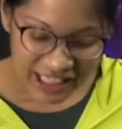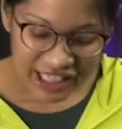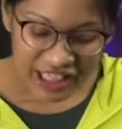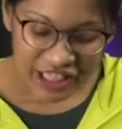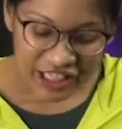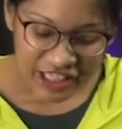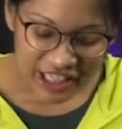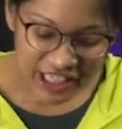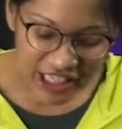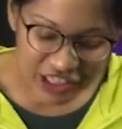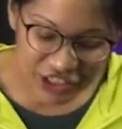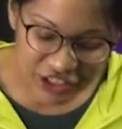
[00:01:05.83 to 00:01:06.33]

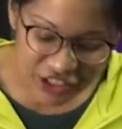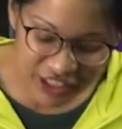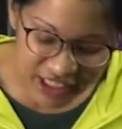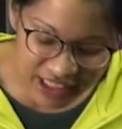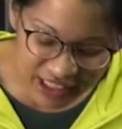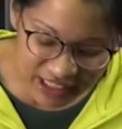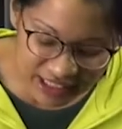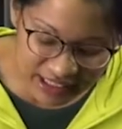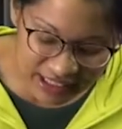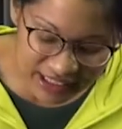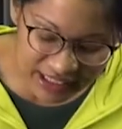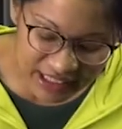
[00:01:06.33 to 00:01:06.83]
Okay,
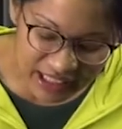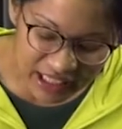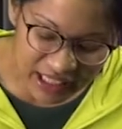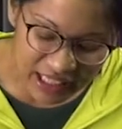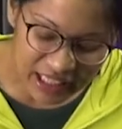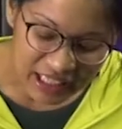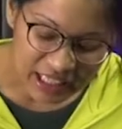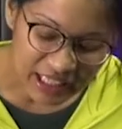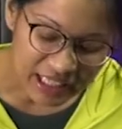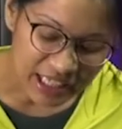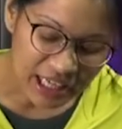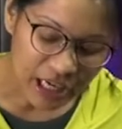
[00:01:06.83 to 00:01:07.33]
students,
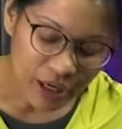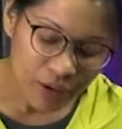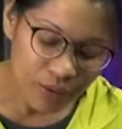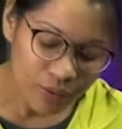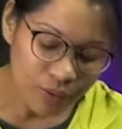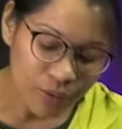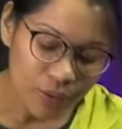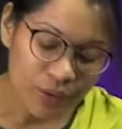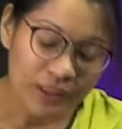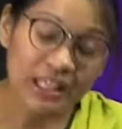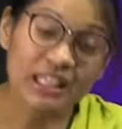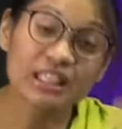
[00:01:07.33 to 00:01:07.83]
now
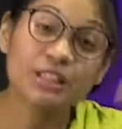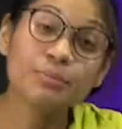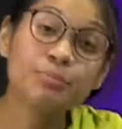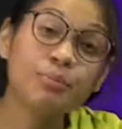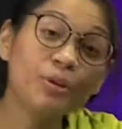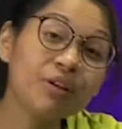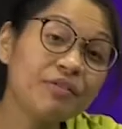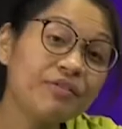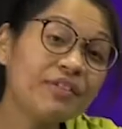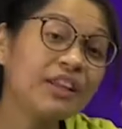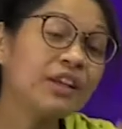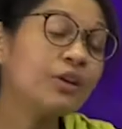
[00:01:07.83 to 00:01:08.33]
let's
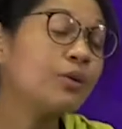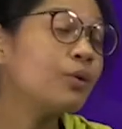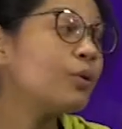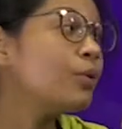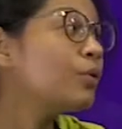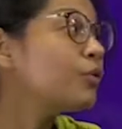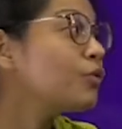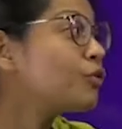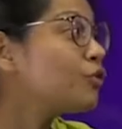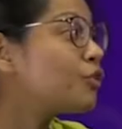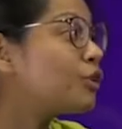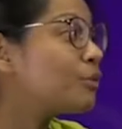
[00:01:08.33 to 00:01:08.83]
briefly go
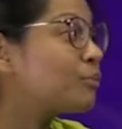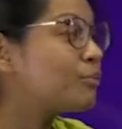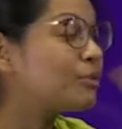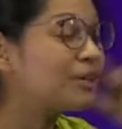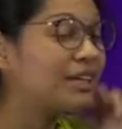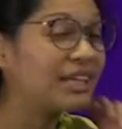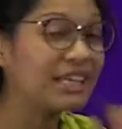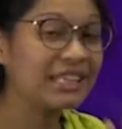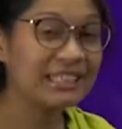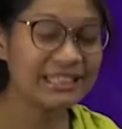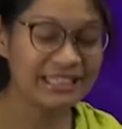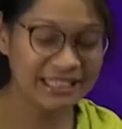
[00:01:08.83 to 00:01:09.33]
through the
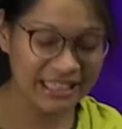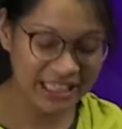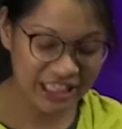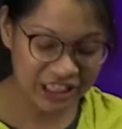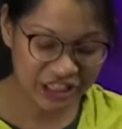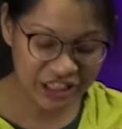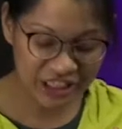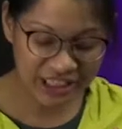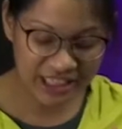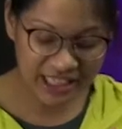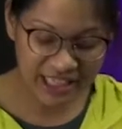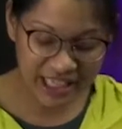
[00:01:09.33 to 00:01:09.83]

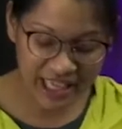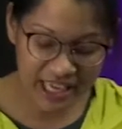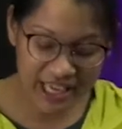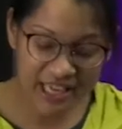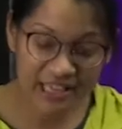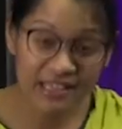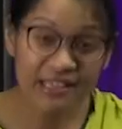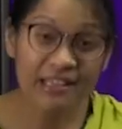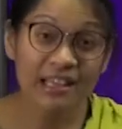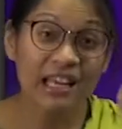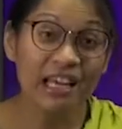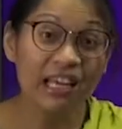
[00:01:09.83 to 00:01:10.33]
pronunciation
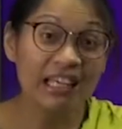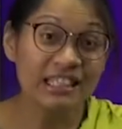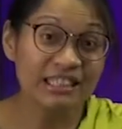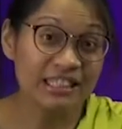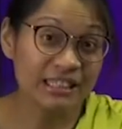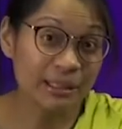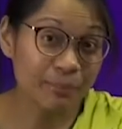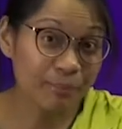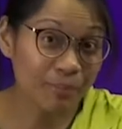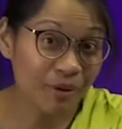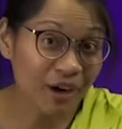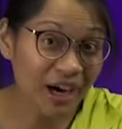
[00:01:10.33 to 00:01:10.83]
again.
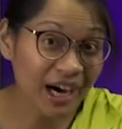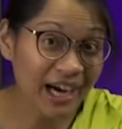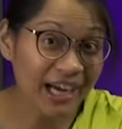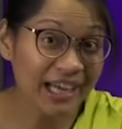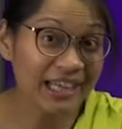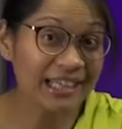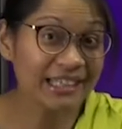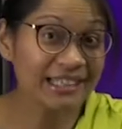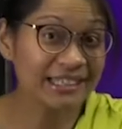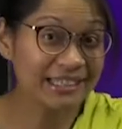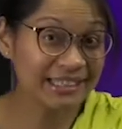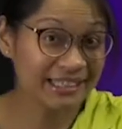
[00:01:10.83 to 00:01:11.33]

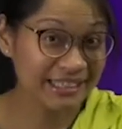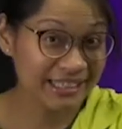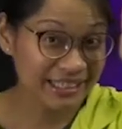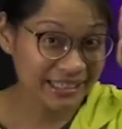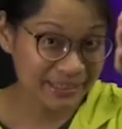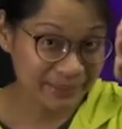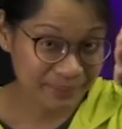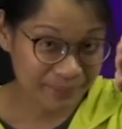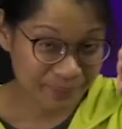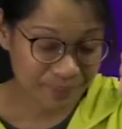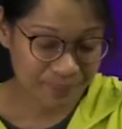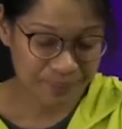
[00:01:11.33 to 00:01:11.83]
Surprised,
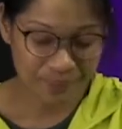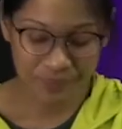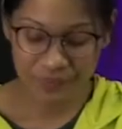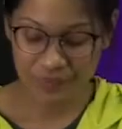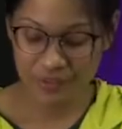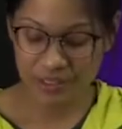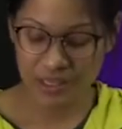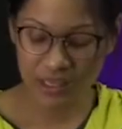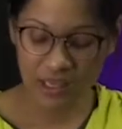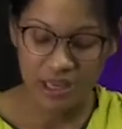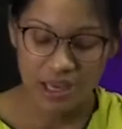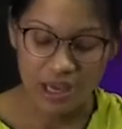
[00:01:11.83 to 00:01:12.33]

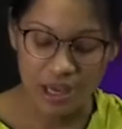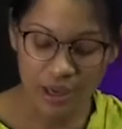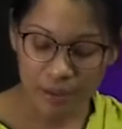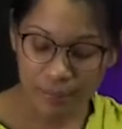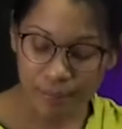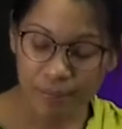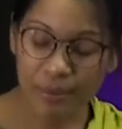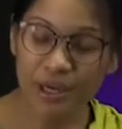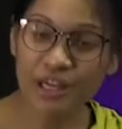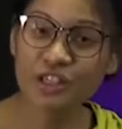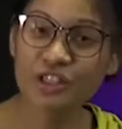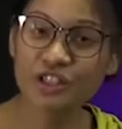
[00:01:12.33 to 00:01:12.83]

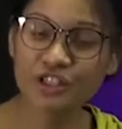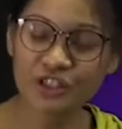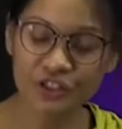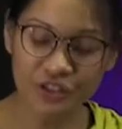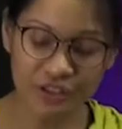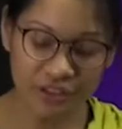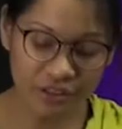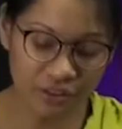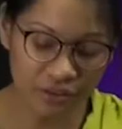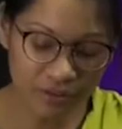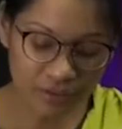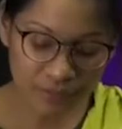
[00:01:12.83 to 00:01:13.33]

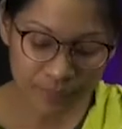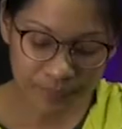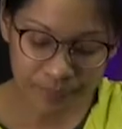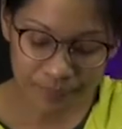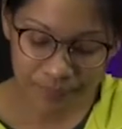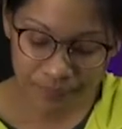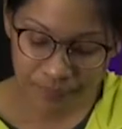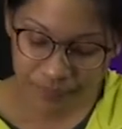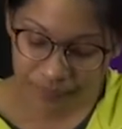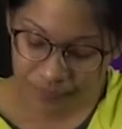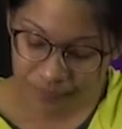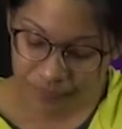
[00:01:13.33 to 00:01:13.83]
punctual,
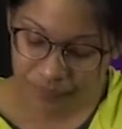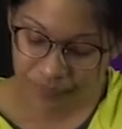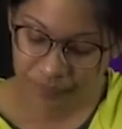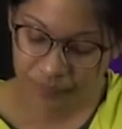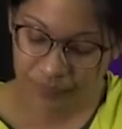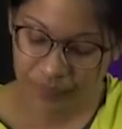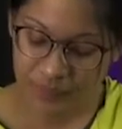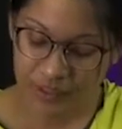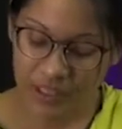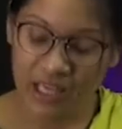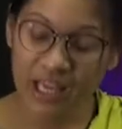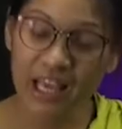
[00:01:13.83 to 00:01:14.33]

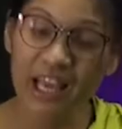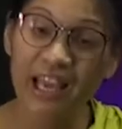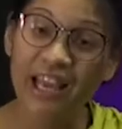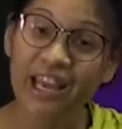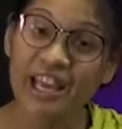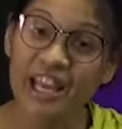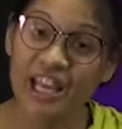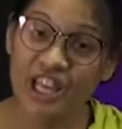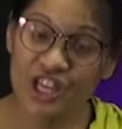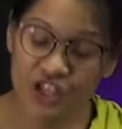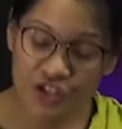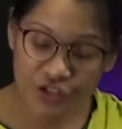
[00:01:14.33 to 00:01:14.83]

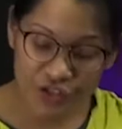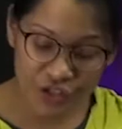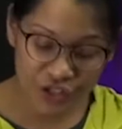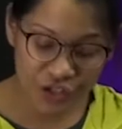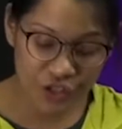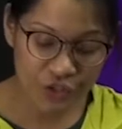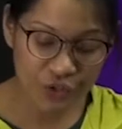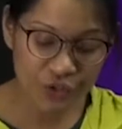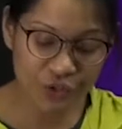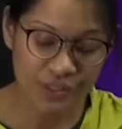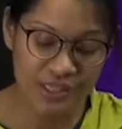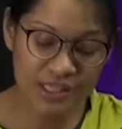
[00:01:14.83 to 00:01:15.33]

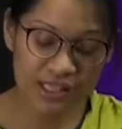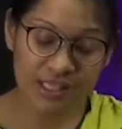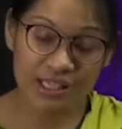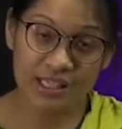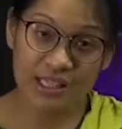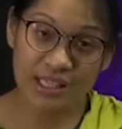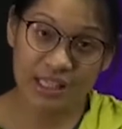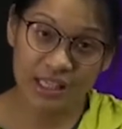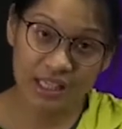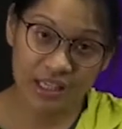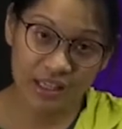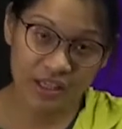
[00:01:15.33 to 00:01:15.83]
introduce,
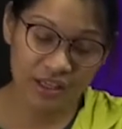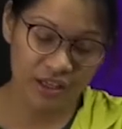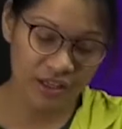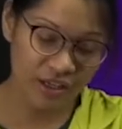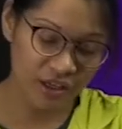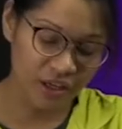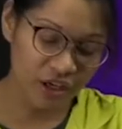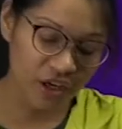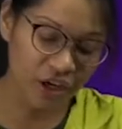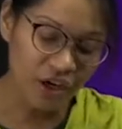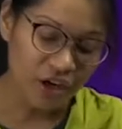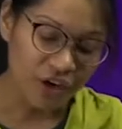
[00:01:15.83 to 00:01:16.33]

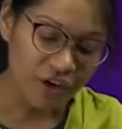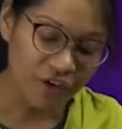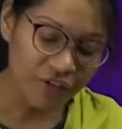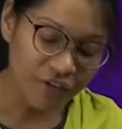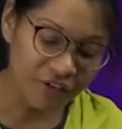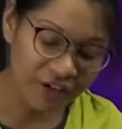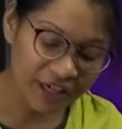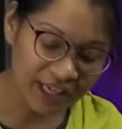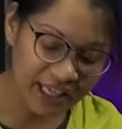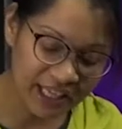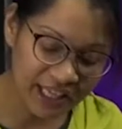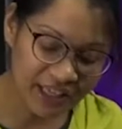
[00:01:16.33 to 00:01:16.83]

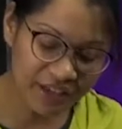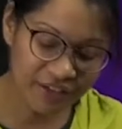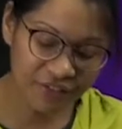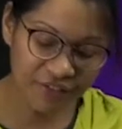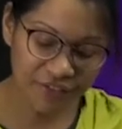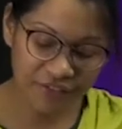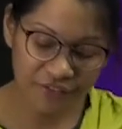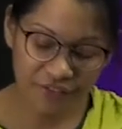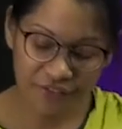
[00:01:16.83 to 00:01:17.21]
relief,